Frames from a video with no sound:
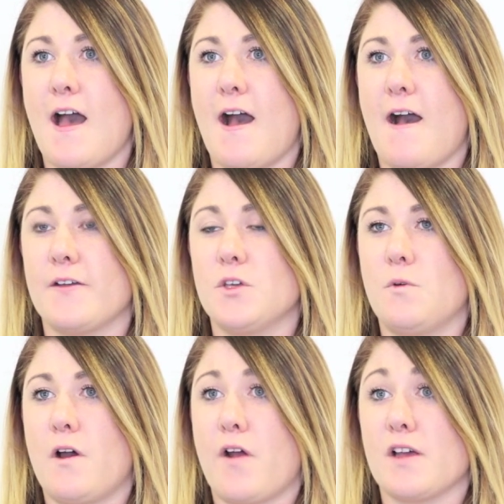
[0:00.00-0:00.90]

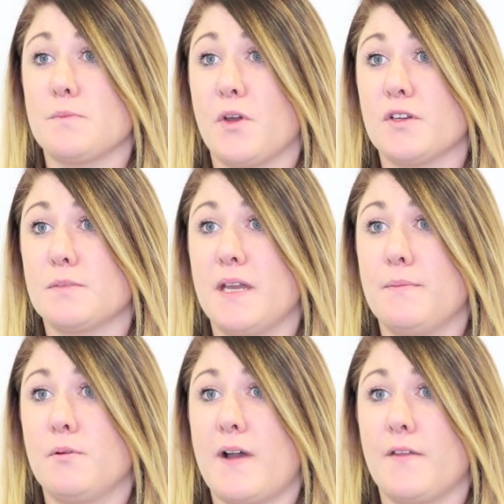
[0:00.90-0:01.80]
You are our
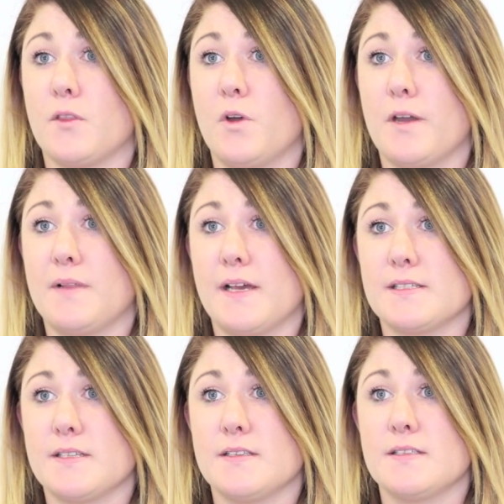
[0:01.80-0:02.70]
spokespeople out in the
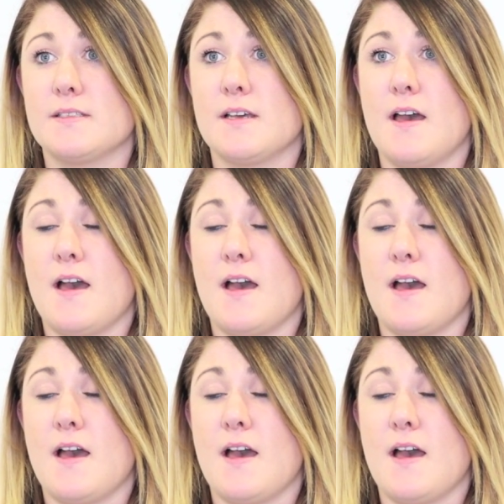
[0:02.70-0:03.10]
workplaces,